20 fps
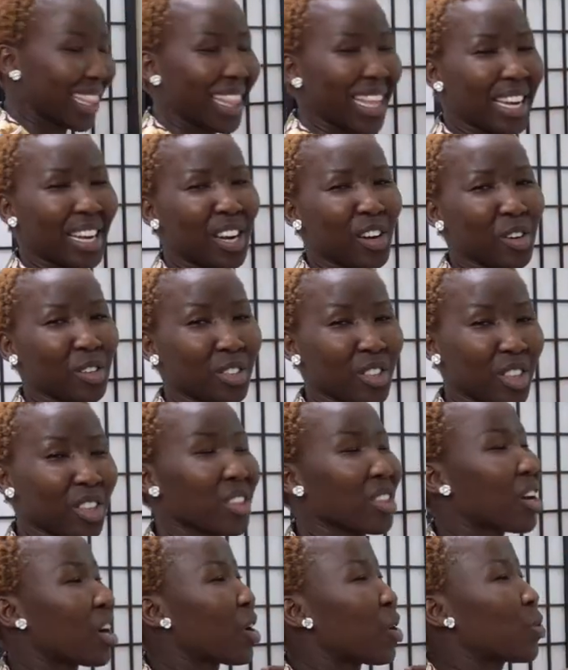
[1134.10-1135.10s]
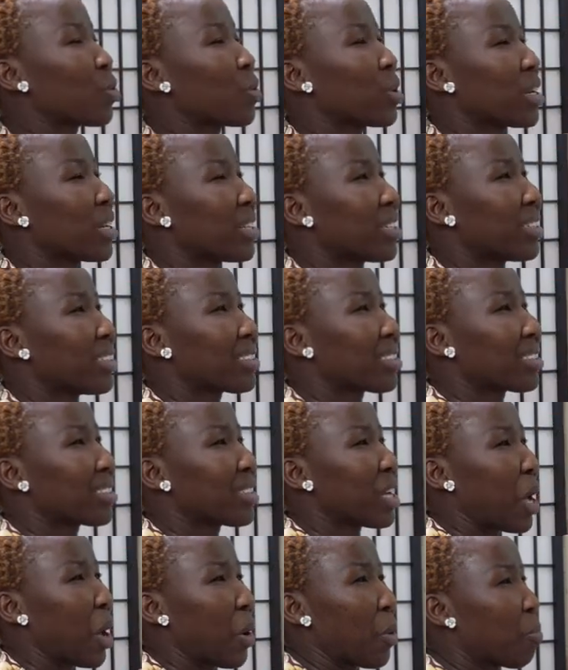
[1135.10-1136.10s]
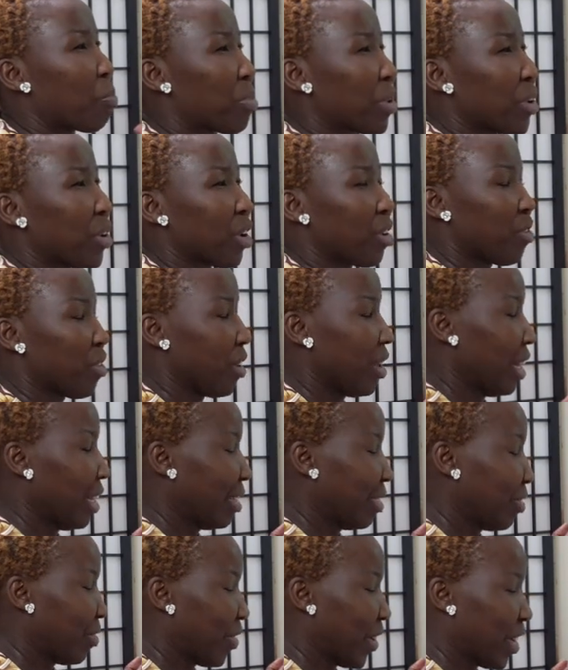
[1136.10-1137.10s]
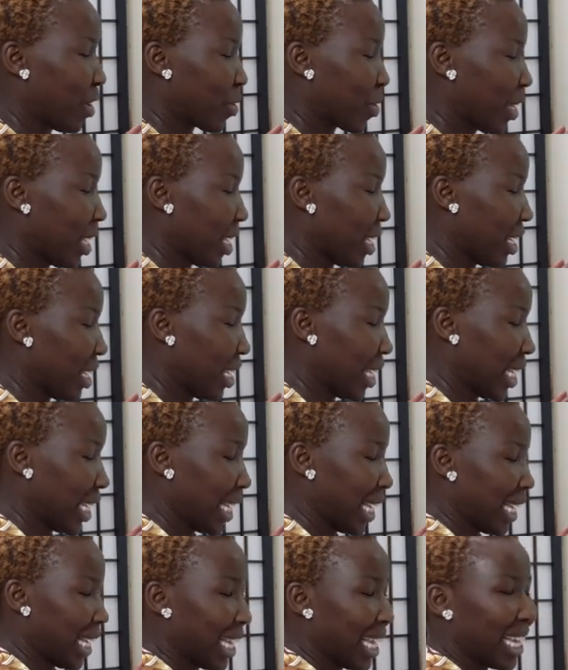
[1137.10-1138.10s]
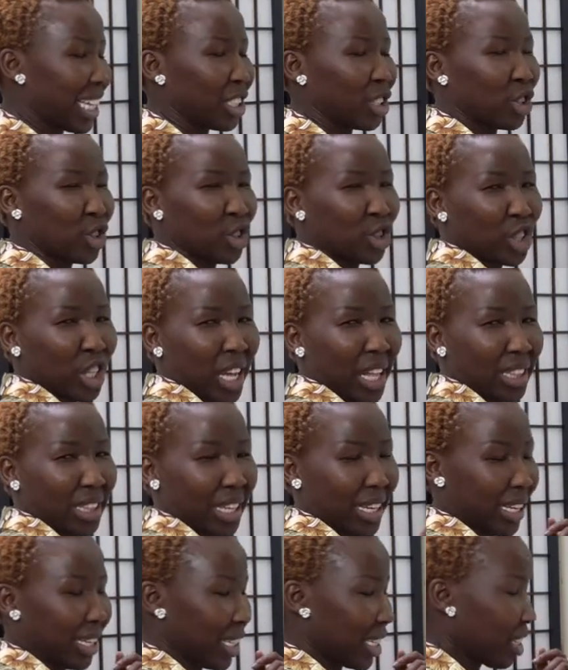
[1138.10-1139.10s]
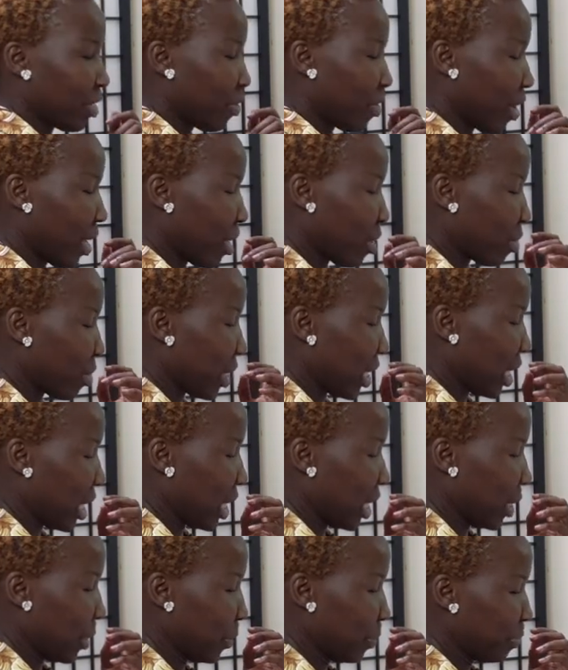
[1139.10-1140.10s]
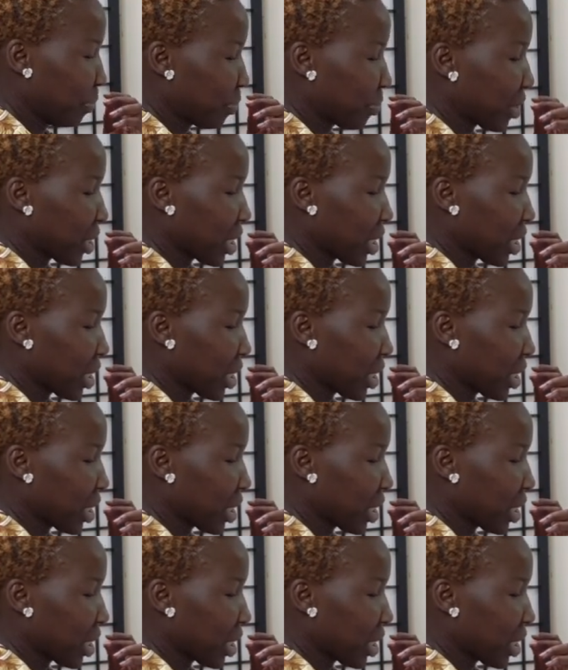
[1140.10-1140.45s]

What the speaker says: that I thought was beautiful, very angelic, very